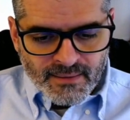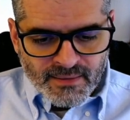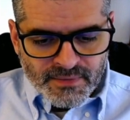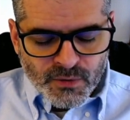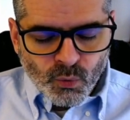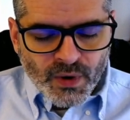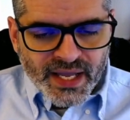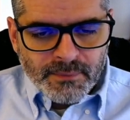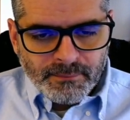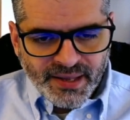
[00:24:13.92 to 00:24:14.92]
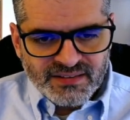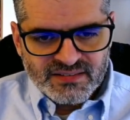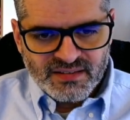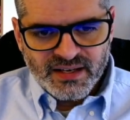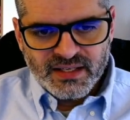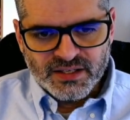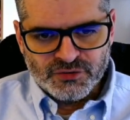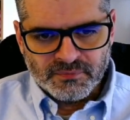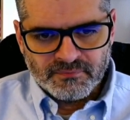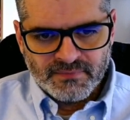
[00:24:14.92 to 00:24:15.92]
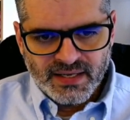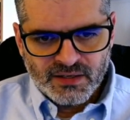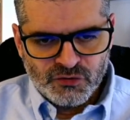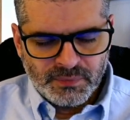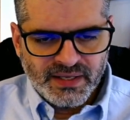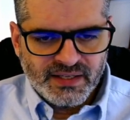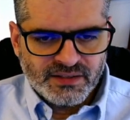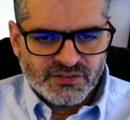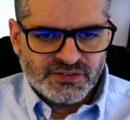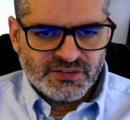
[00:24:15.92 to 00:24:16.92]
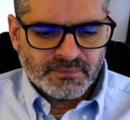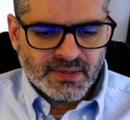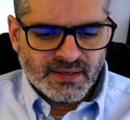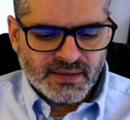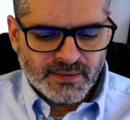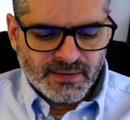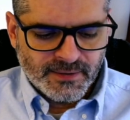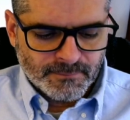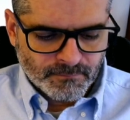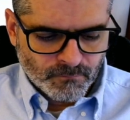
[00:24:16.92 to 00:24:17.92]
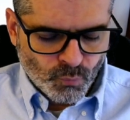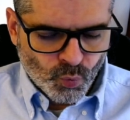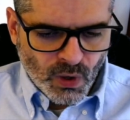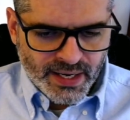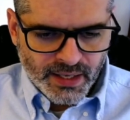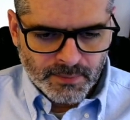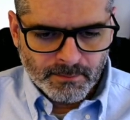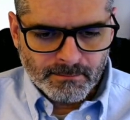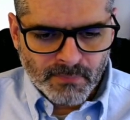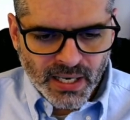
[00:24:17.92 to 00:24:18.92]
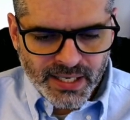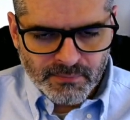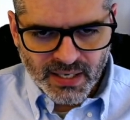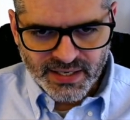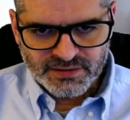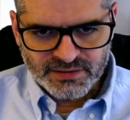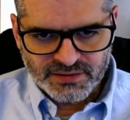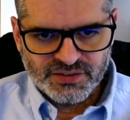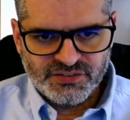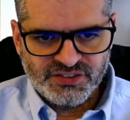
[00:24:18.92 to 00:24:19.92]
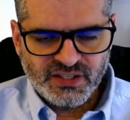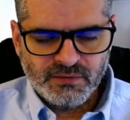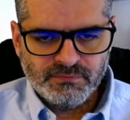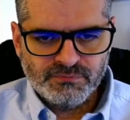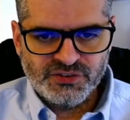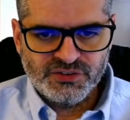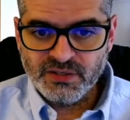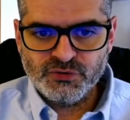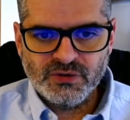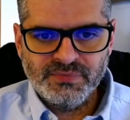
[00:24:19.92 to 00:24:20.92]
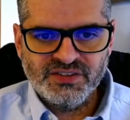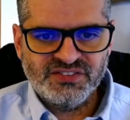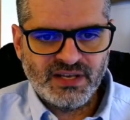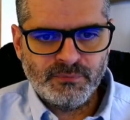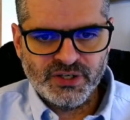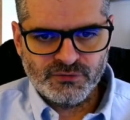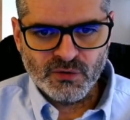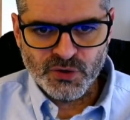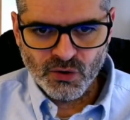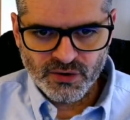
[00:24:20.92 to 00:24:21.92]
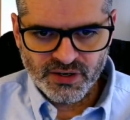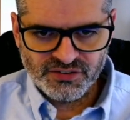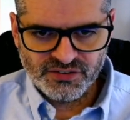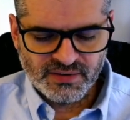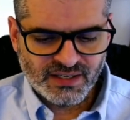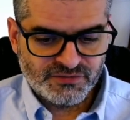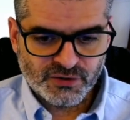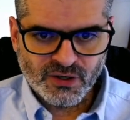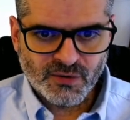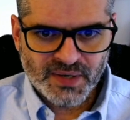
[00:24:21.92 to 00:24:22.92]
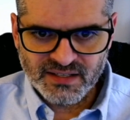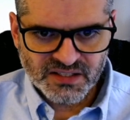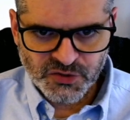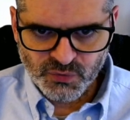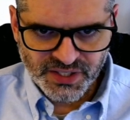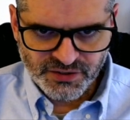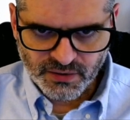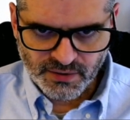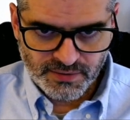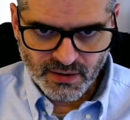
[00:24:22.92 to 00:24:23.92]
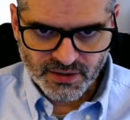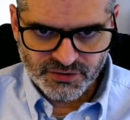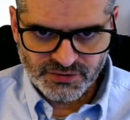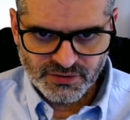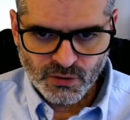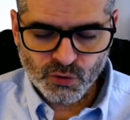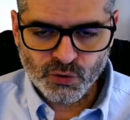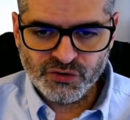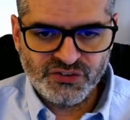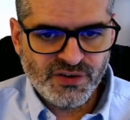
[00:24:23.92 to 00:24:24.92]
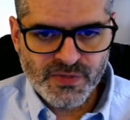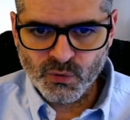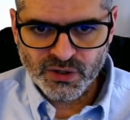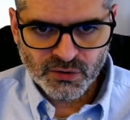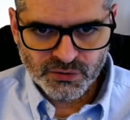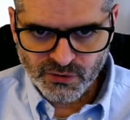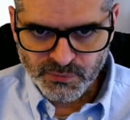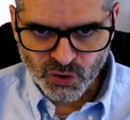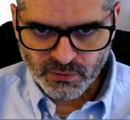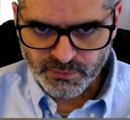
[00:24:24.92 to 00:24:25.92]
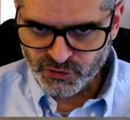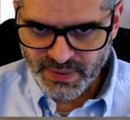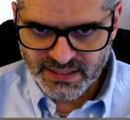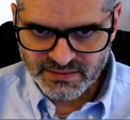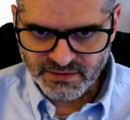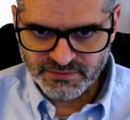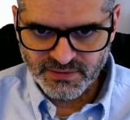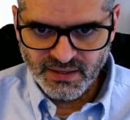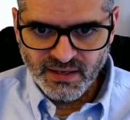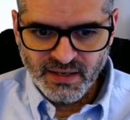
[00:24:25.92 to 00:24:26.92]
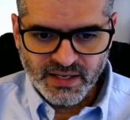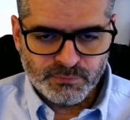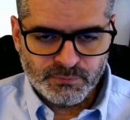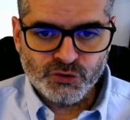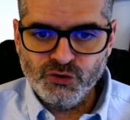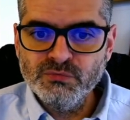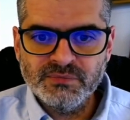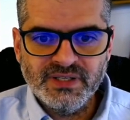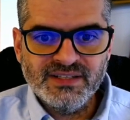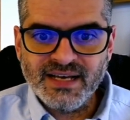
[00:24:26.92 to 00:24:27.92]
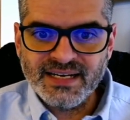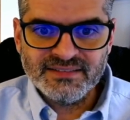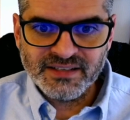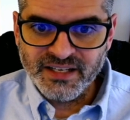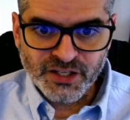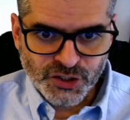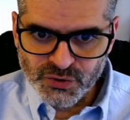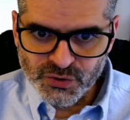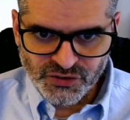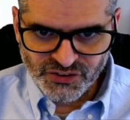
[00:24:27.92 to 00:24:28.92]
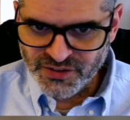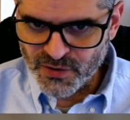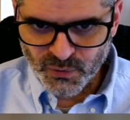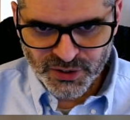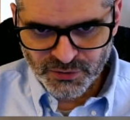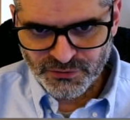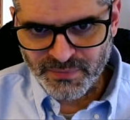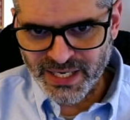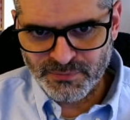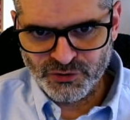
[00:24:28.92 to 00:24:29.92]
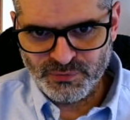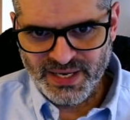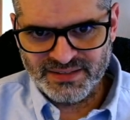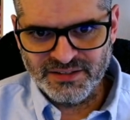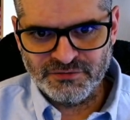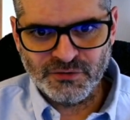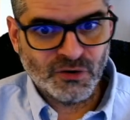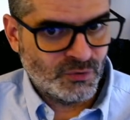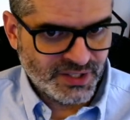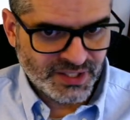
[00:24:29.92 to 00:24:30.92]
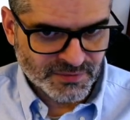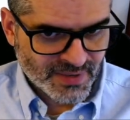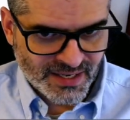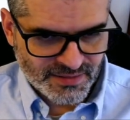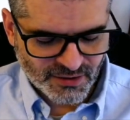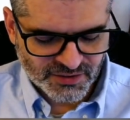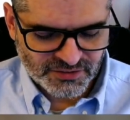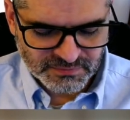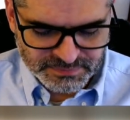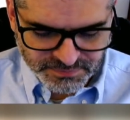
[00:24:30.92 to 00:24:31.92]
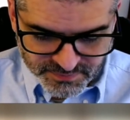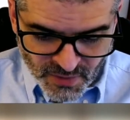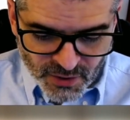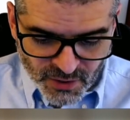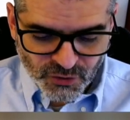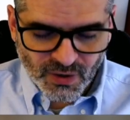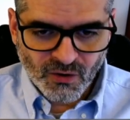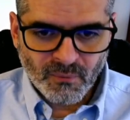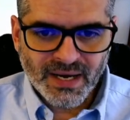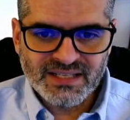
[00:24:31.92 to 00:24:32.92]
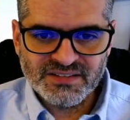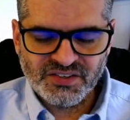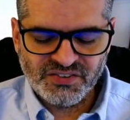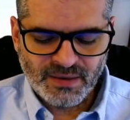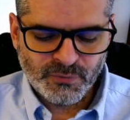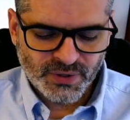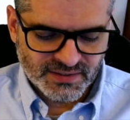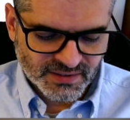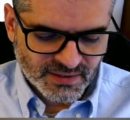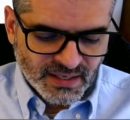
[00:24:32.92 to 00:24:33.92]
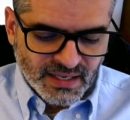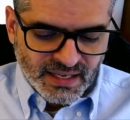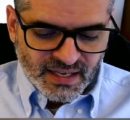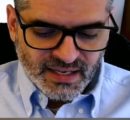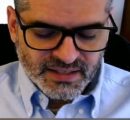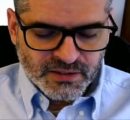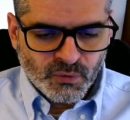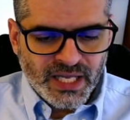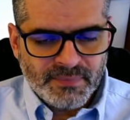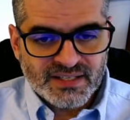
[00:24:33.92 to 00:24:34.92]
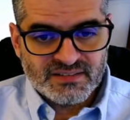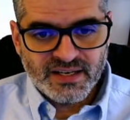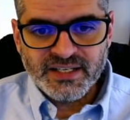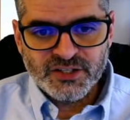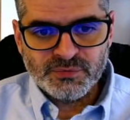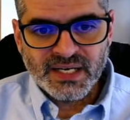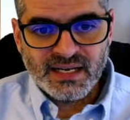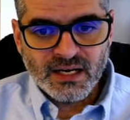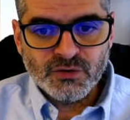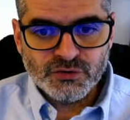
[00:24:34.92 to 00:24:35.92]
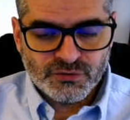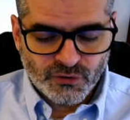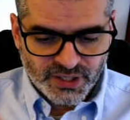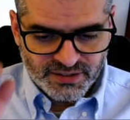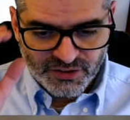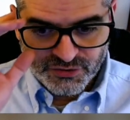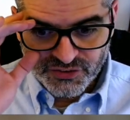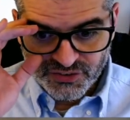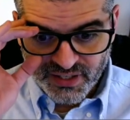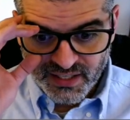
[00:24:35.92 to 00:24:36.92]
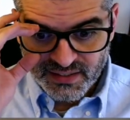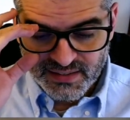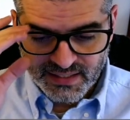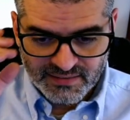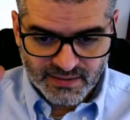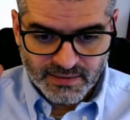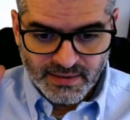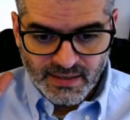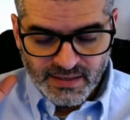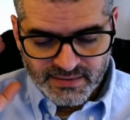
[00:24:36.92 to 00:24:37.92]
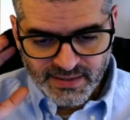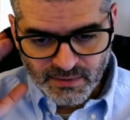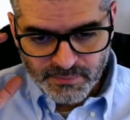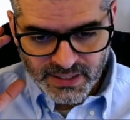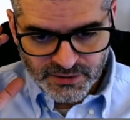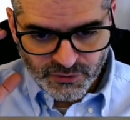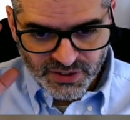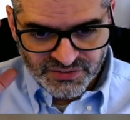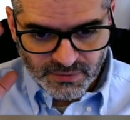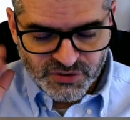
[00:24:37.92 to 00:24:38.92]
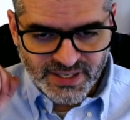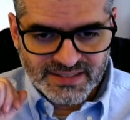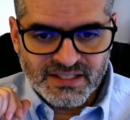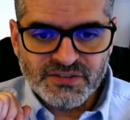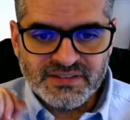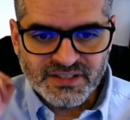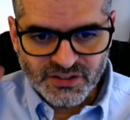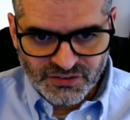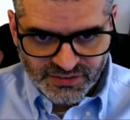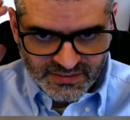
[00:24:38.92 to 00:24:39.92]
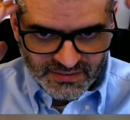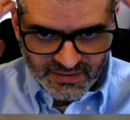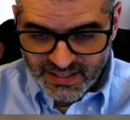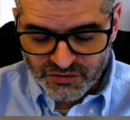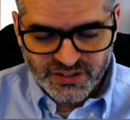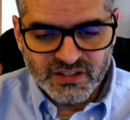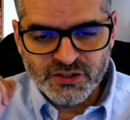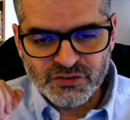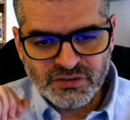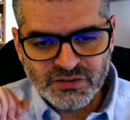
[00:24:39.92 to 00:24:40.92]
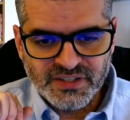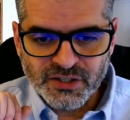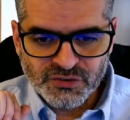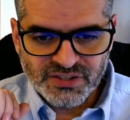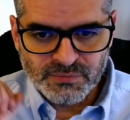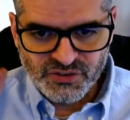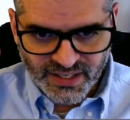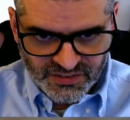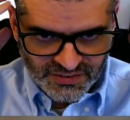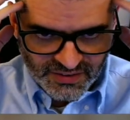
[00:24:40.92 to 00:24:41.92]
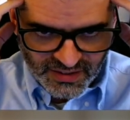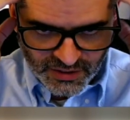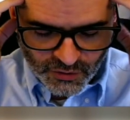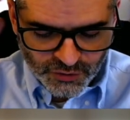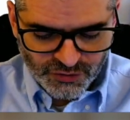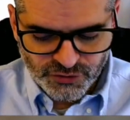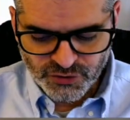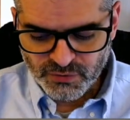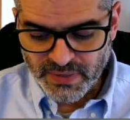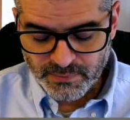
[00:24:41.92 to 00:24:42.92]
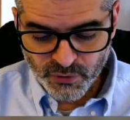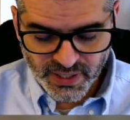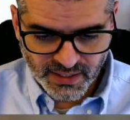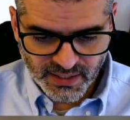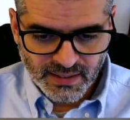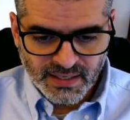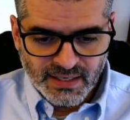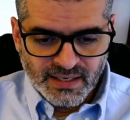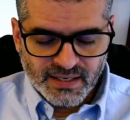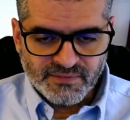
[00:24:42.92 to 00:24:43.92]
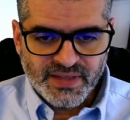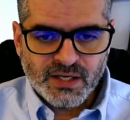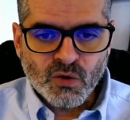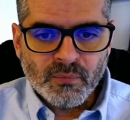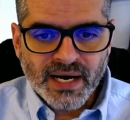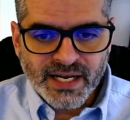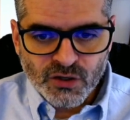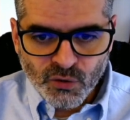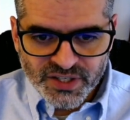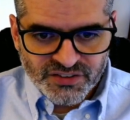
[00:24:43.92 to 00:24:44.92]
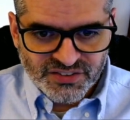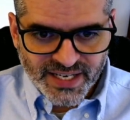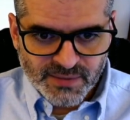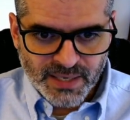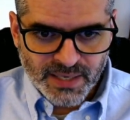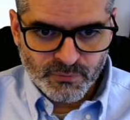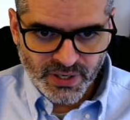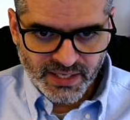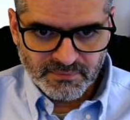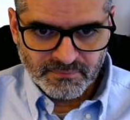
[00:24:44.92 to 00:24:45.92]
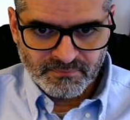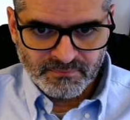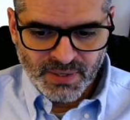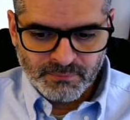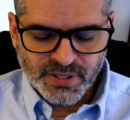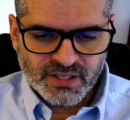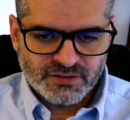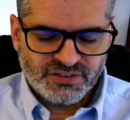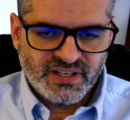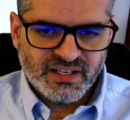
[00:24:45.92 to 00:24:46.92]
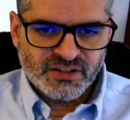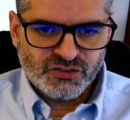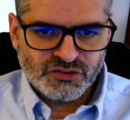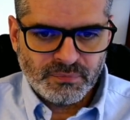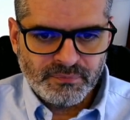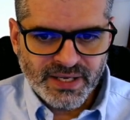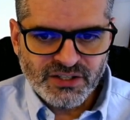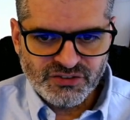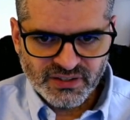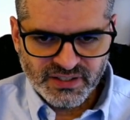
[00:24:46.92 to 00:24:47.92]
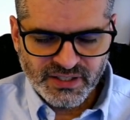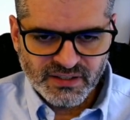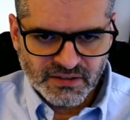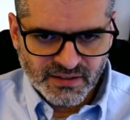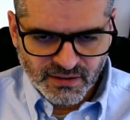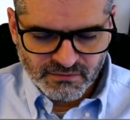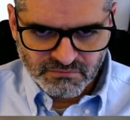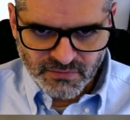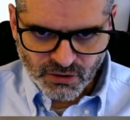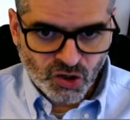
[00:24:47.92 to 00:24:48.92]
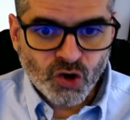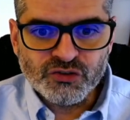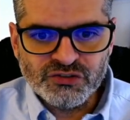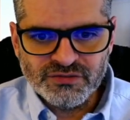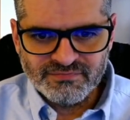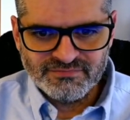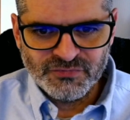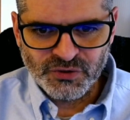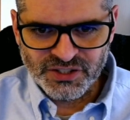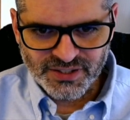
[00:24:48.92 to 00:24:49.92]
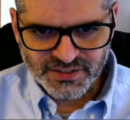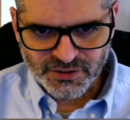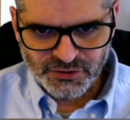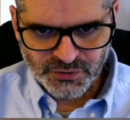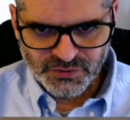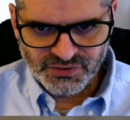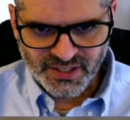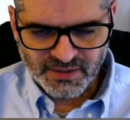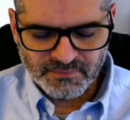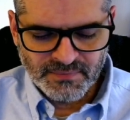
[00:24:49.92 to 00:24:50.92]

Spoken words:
The way panpsychism explains why my mind seems to be separate from yours. After all, I can't read your thoughts or see the world from your perspective, and presumably neither can you see the world from my perspective or read my thoughts. So our minds are separated. And the way panpsychism accounts for it is to say that the elementary subjectivities, the gazillions of little subjects that constitute my brain, they combine only inside my brain because they are spatially close to each other, so to say.